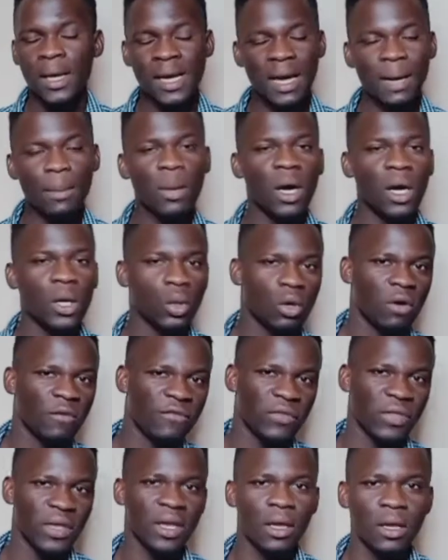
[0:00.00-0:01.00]
Kama
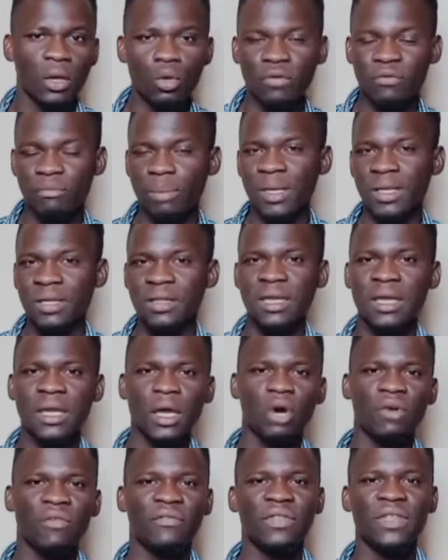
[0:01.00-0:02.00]
you've been
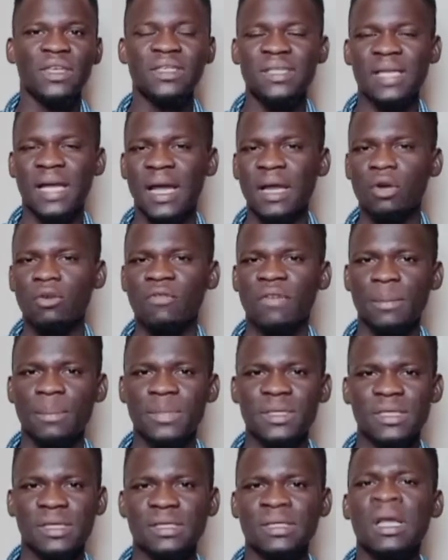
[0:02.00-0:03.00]
thinking of this kind of a
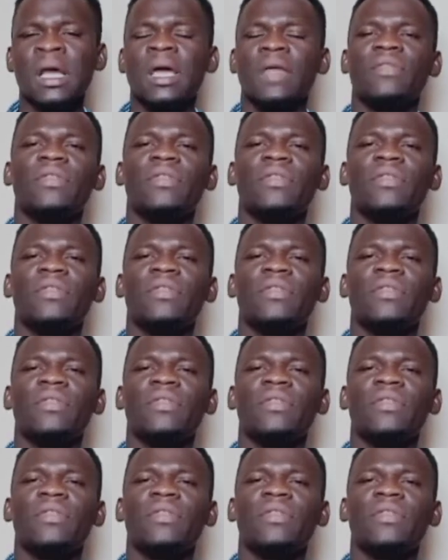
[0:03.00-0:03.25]
business,